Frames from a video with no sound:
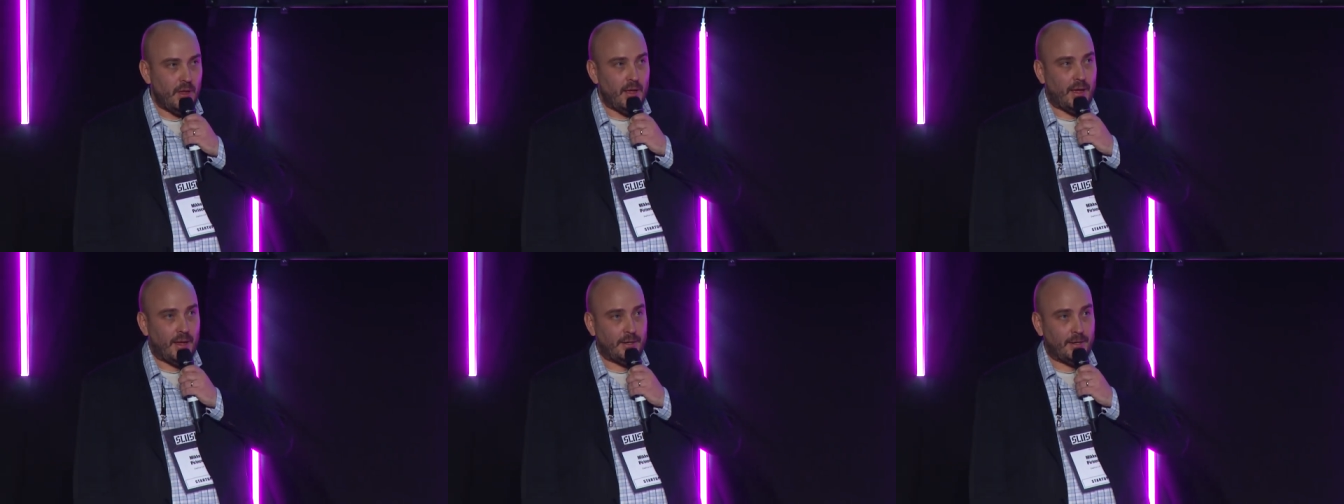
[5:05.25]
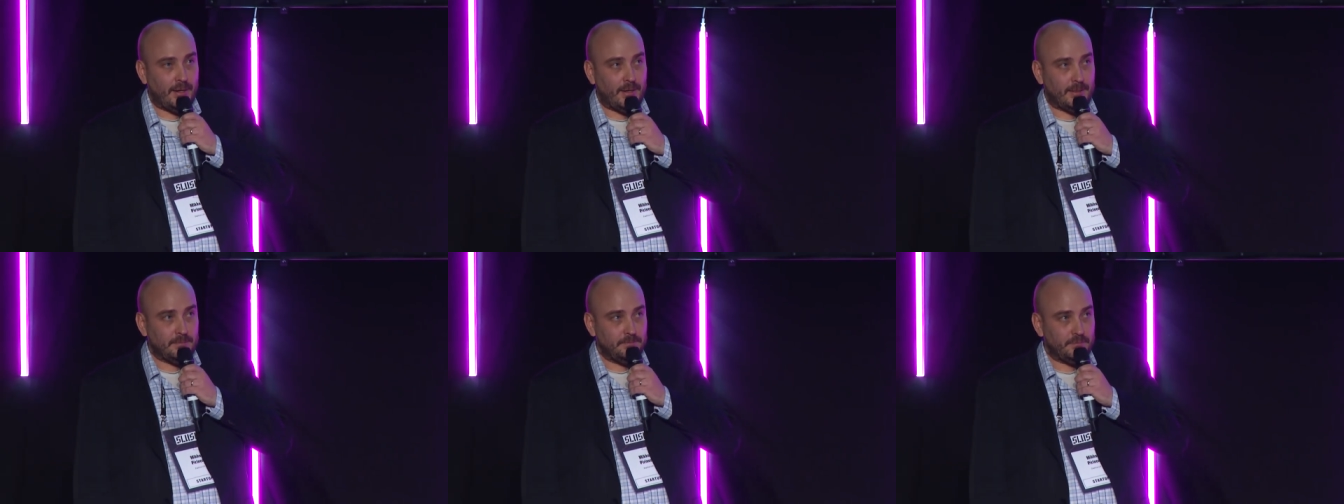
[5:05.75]
And
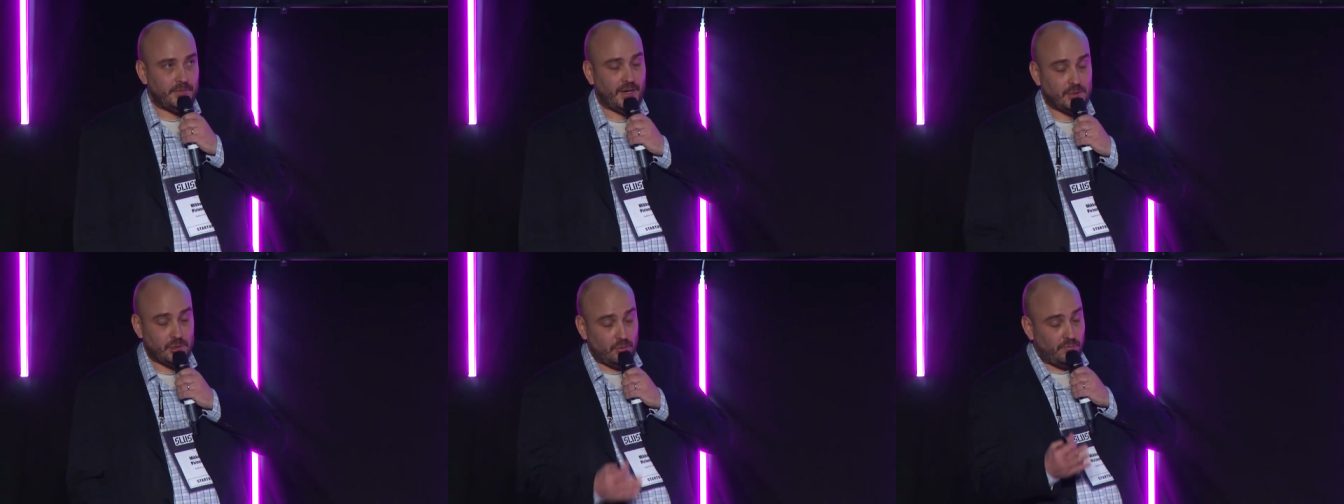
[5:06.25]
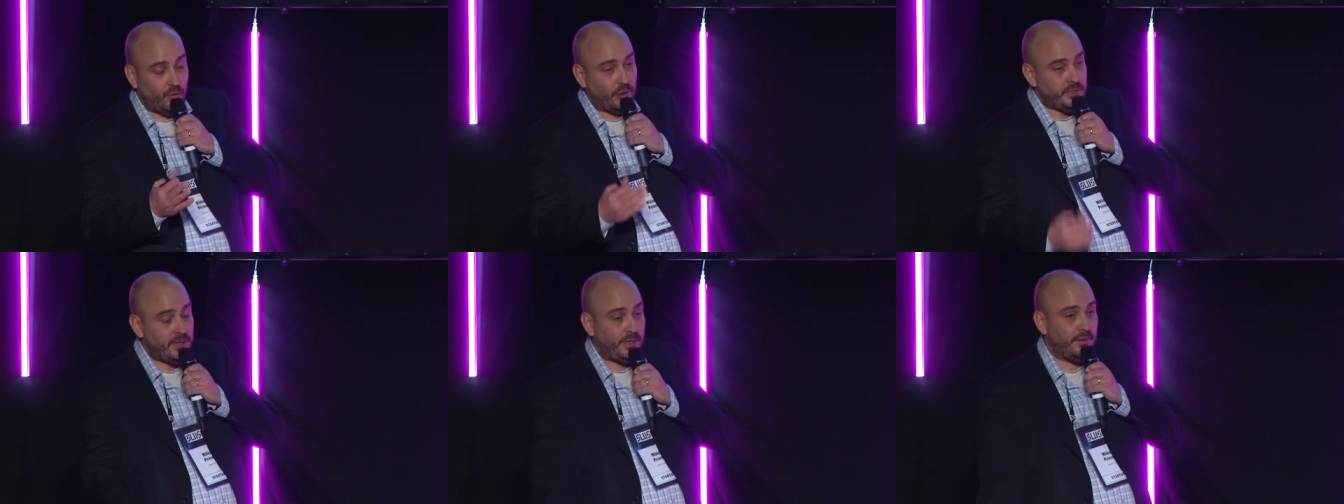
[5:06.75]
uh, yeah, so
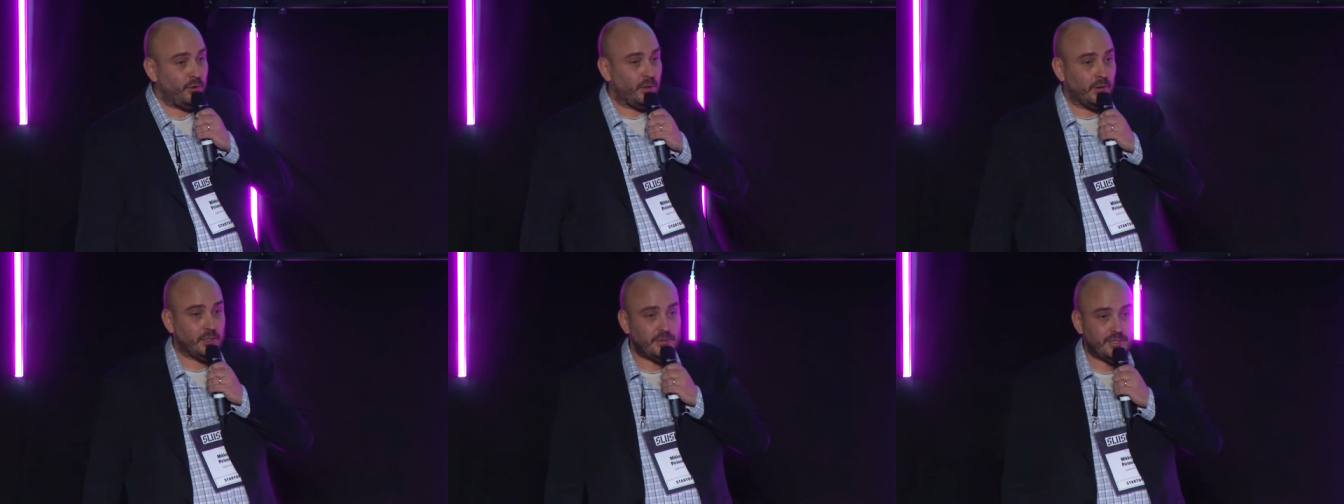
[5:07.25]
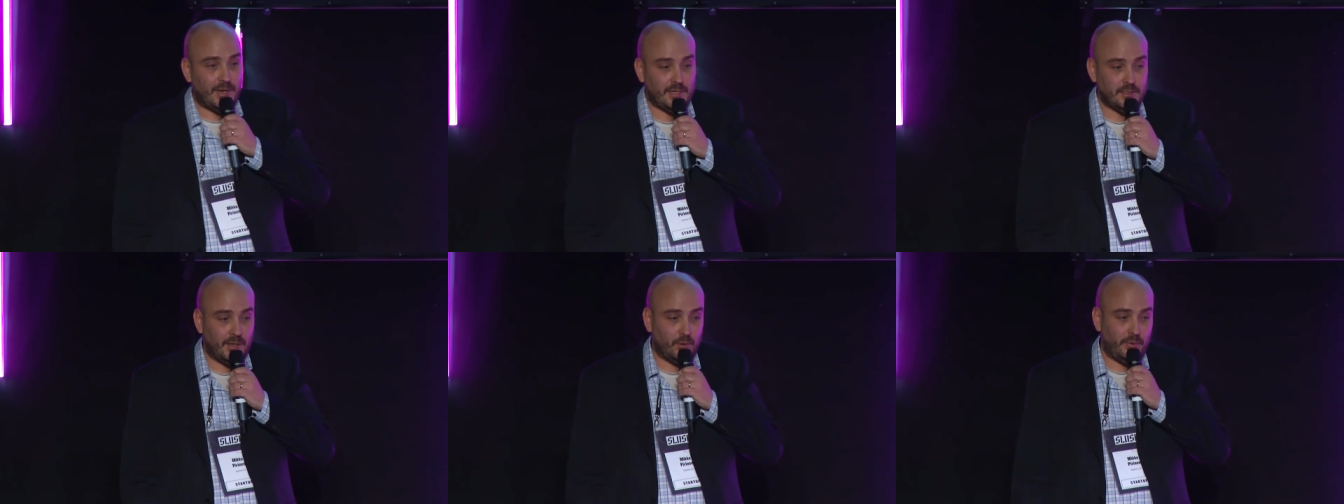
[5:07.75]
14 different countries
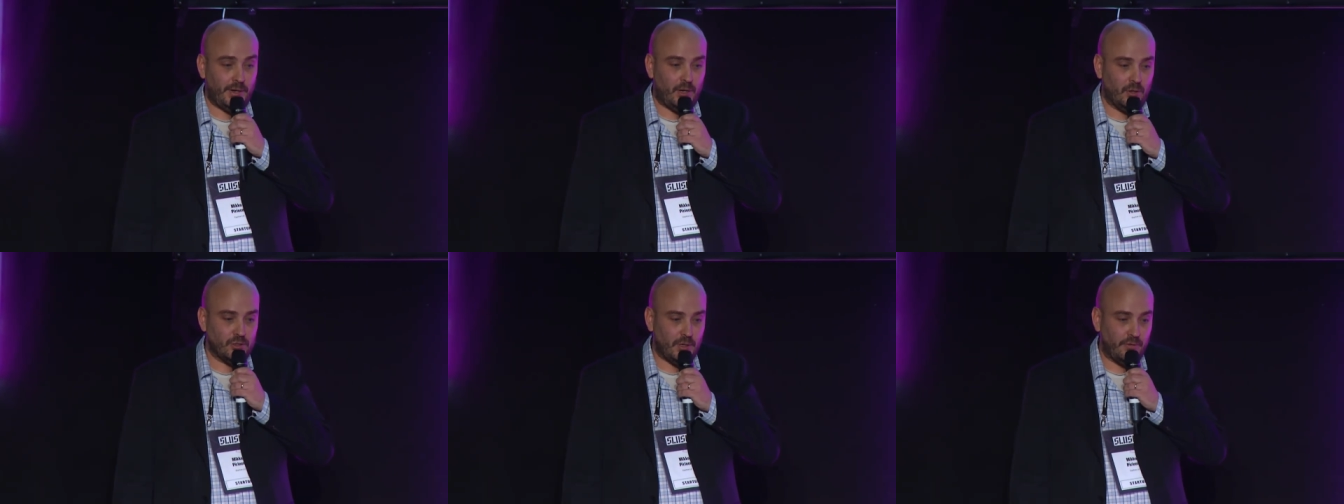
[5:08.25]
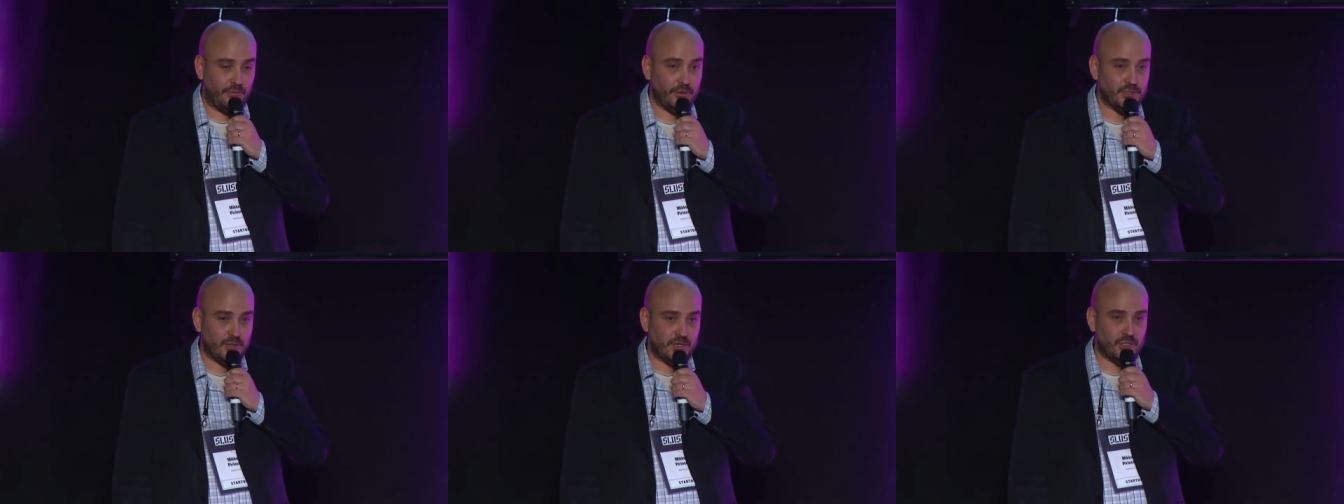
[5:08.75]
last night. We closed our
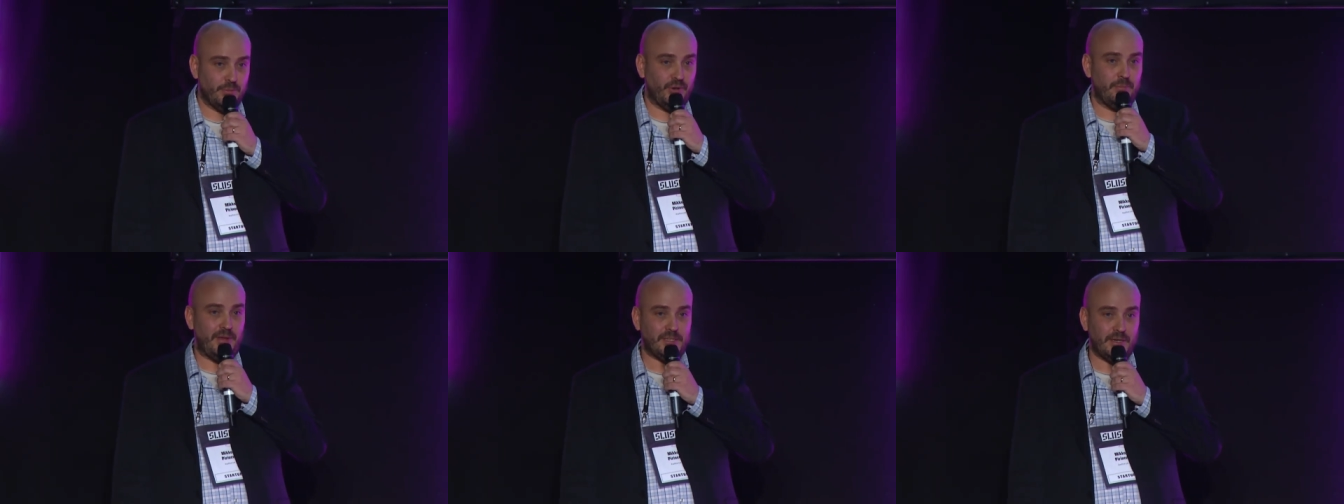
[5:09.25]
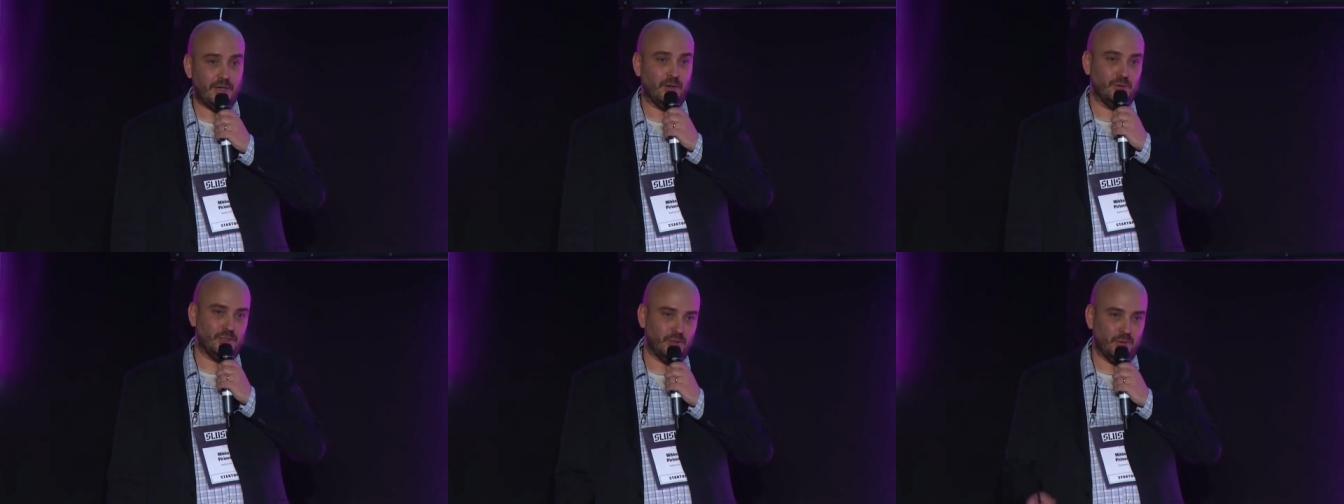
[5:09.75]
first customer in
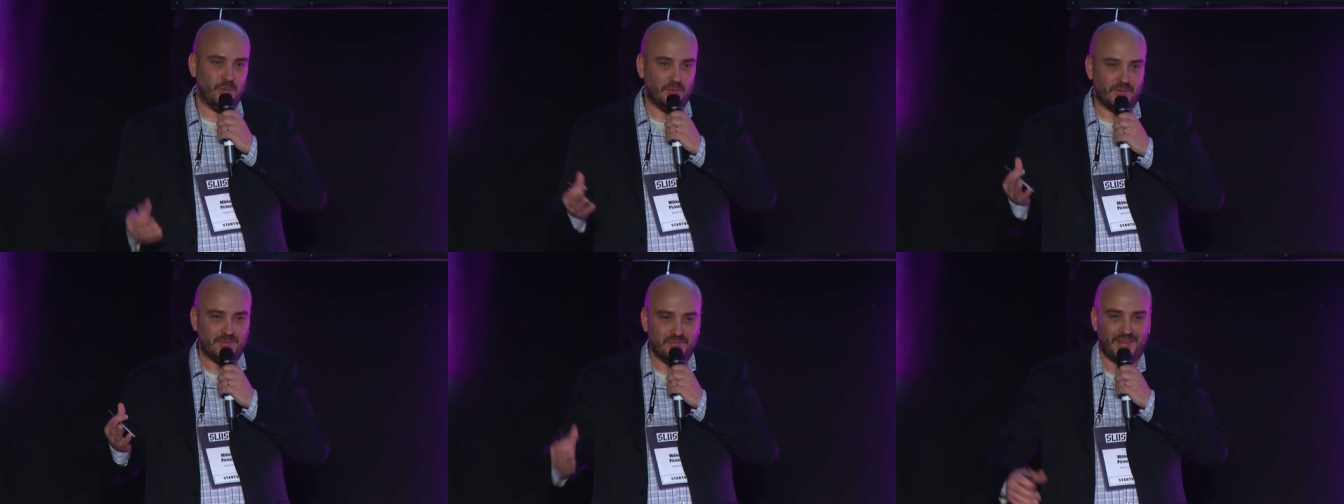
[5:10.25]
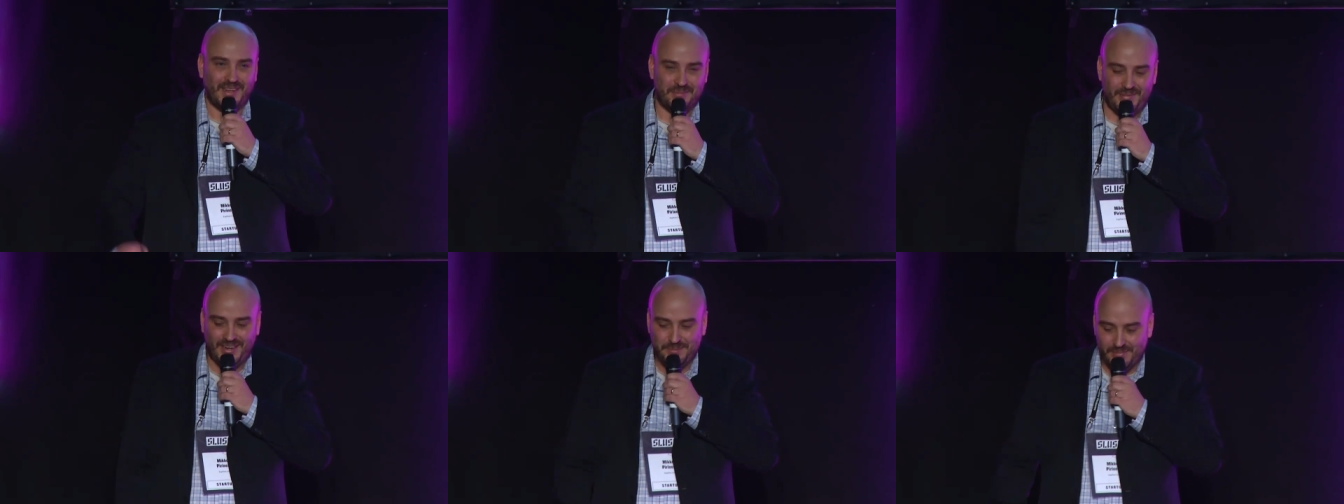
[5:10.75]
Mexico, so that
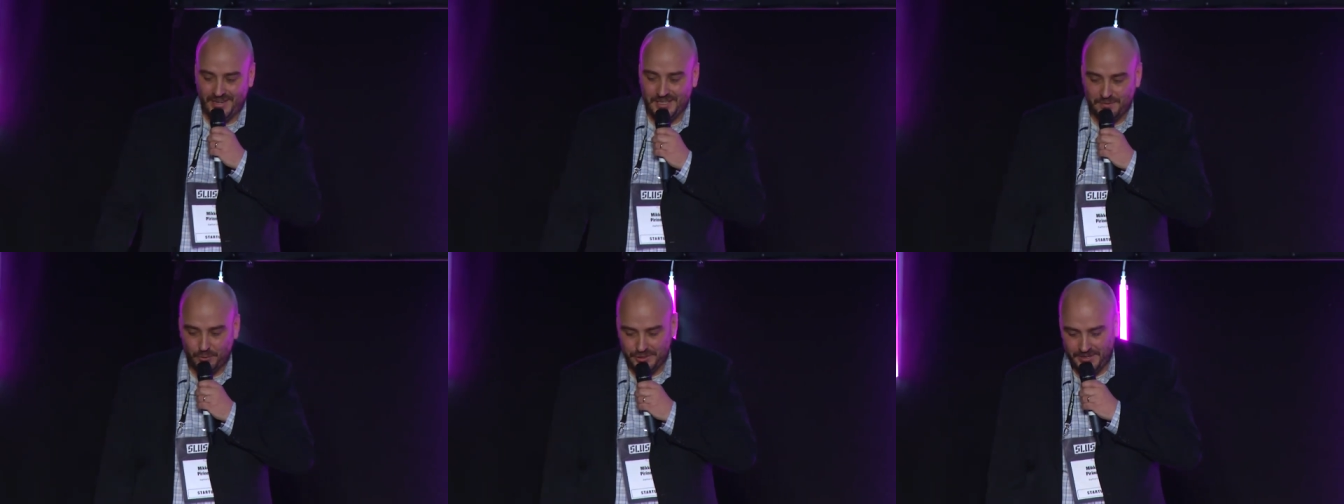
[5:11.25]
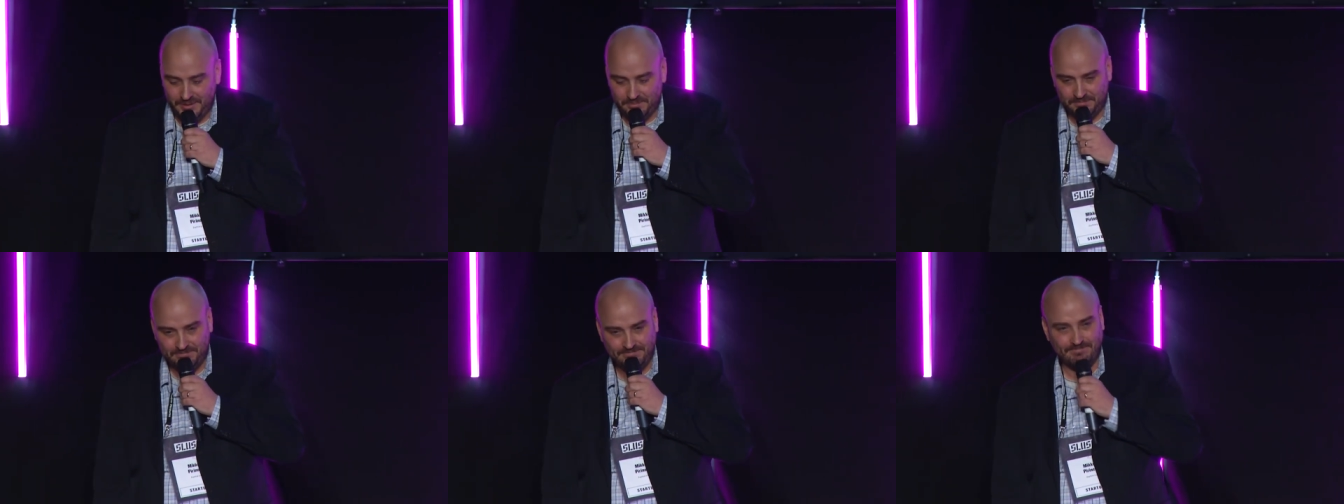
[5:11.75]
makes, makes it
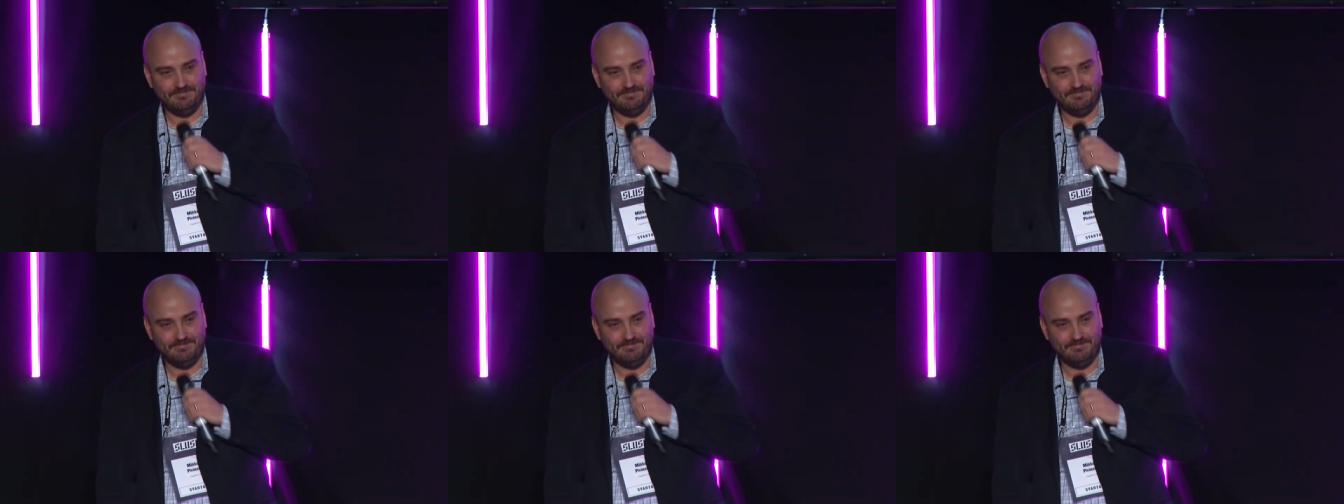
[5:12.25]
14.